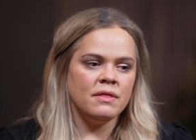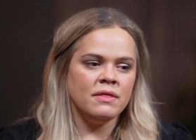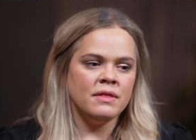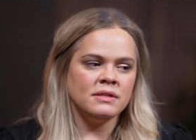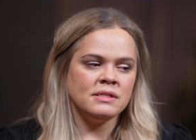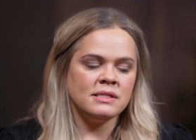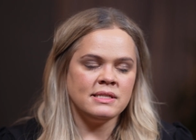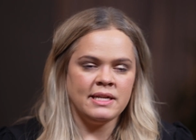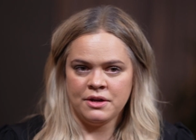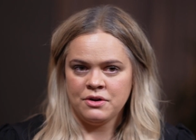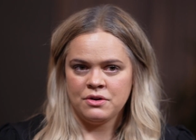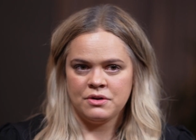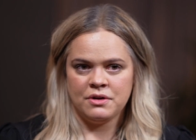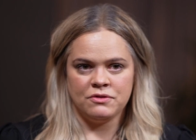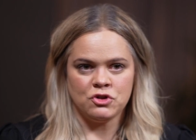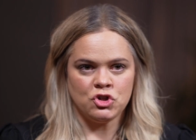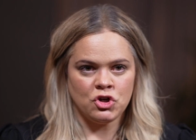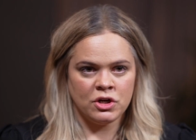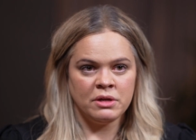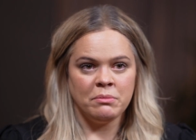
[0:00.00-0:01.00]
the standard
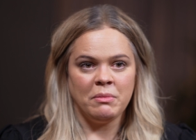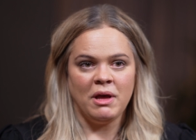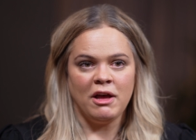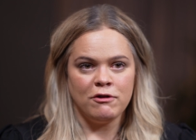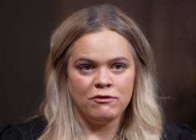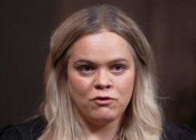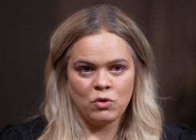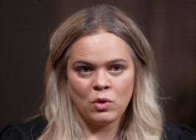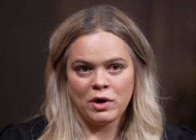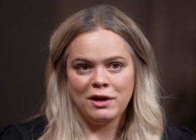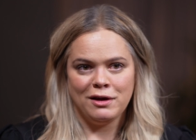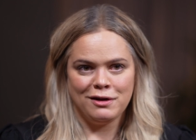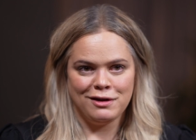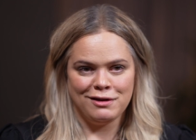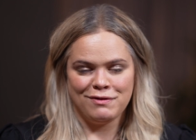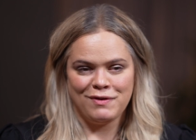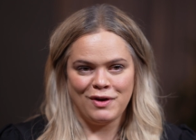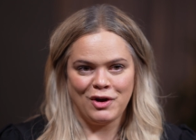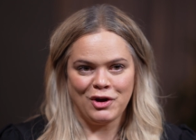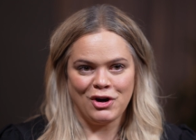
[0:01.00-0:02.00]
of treatment for
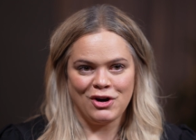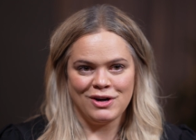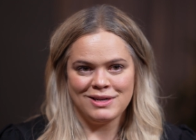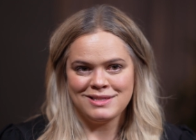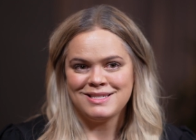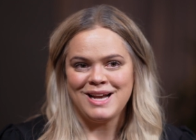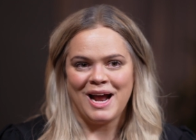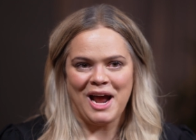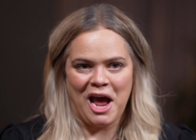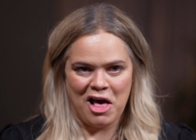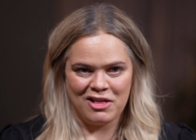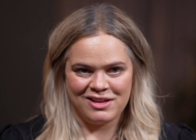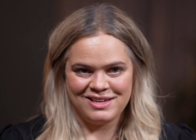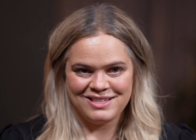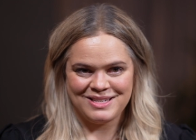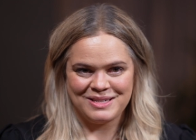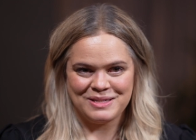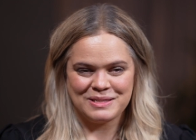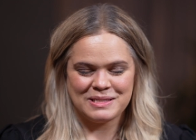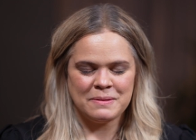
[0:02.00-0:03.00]
kidney failure is
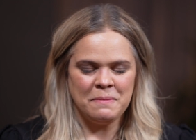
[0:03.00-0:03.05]
dialysis.